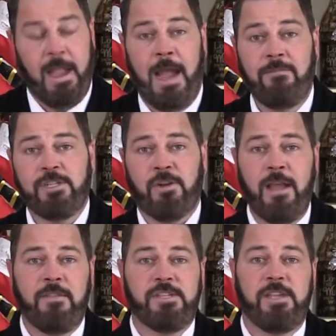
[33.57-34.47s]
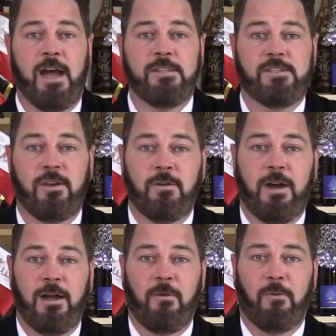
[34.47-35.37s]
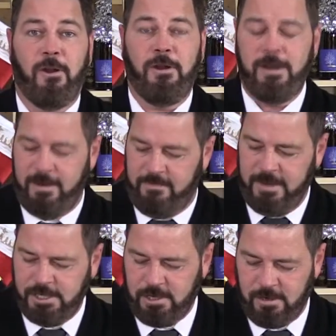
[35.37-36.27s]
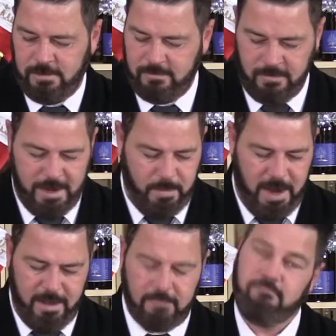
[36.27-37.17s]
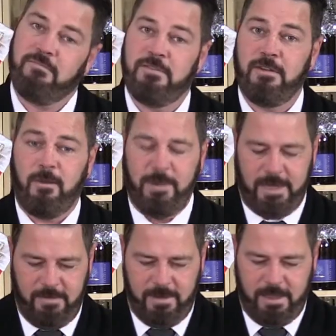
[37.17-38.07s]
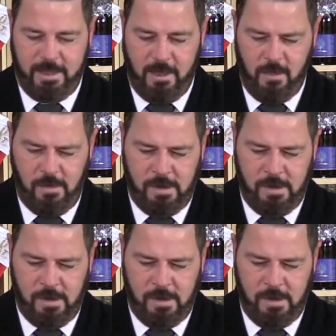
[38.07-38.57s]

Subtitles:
Haven't tried this yet, so we're on an adventure. Read about it, thought we'd give it a go.